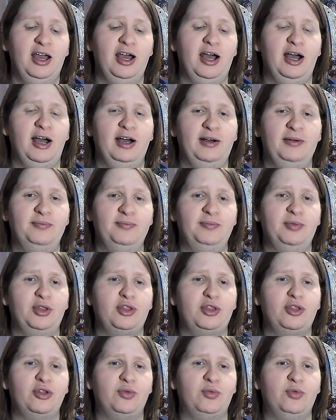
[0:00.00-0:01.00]
um,
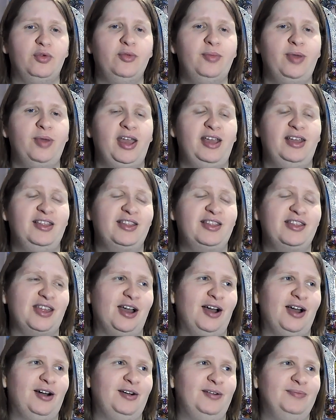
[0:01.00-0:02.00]
Surume's
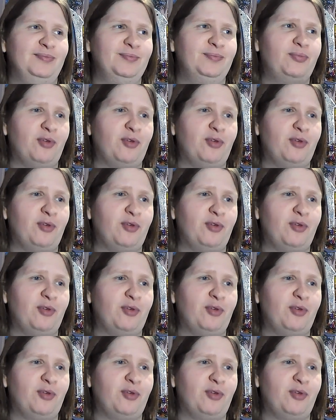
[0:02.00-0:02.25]
um,